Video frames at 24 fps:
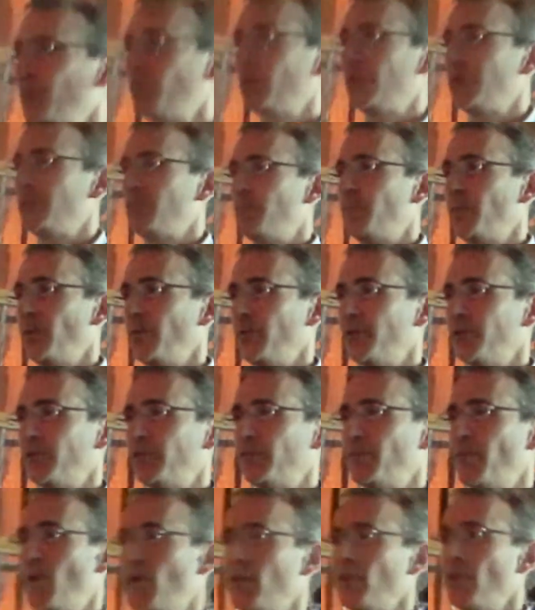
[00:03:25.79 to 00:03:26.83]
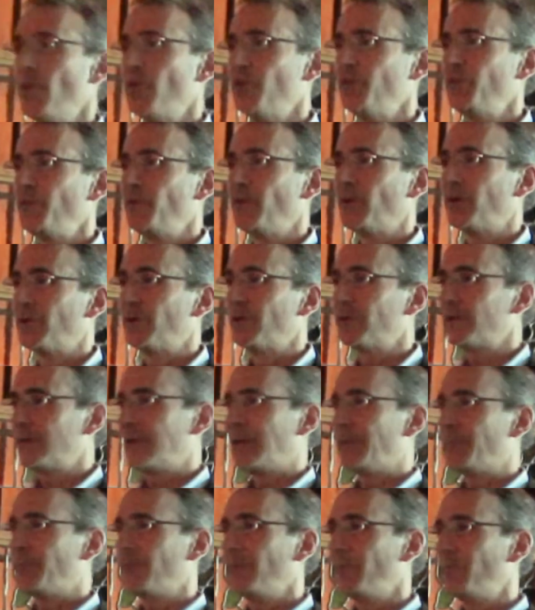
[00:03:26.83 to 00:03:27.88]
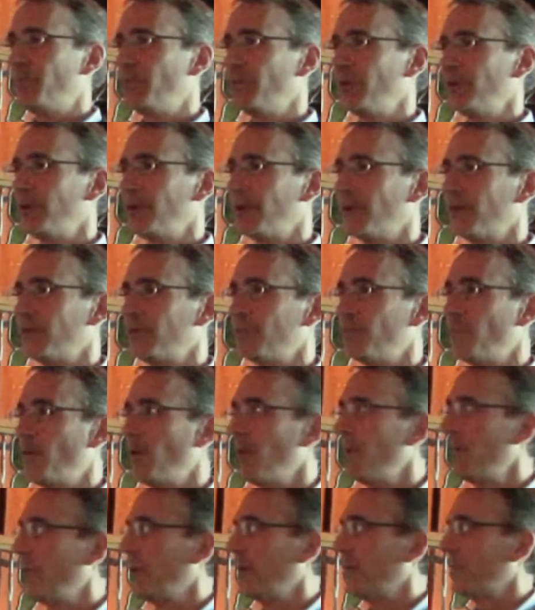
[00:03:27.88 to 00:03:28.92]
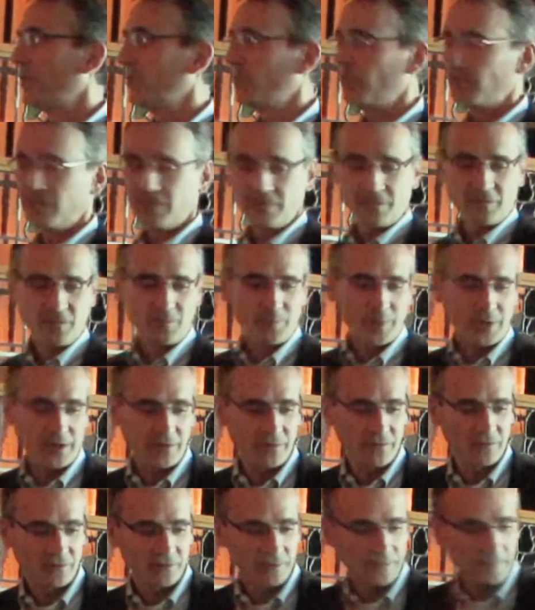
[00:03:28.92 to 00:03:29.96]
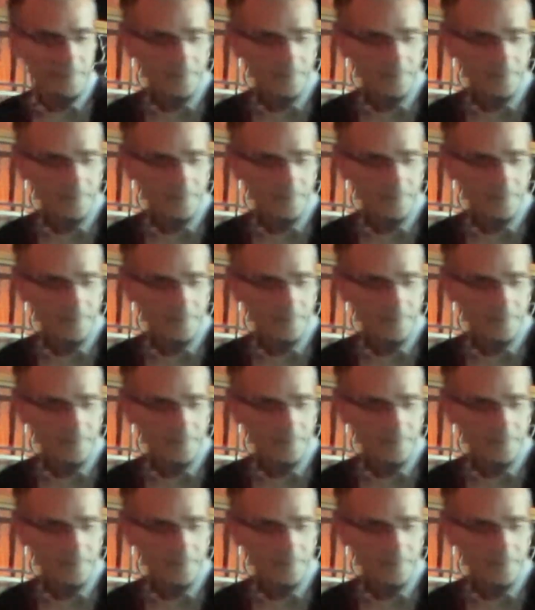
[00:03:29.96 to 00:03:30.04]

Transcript: we build a small launch vehicle capable of putting small payloads into space.